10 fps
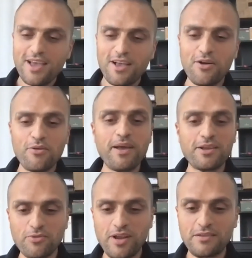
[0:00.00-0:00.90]
going back
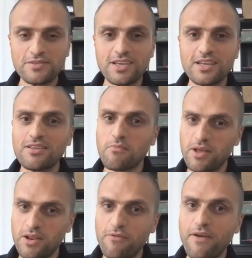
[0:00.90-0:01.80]
to Ralph said,
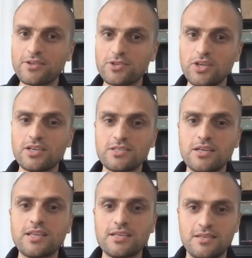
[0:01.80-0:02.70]
manufacturing is
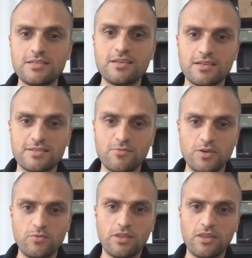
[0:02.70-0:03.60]
not as easy as
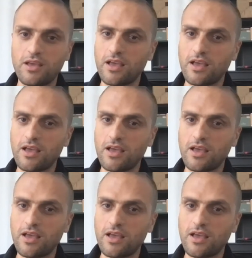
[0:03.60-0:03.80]
someone would think.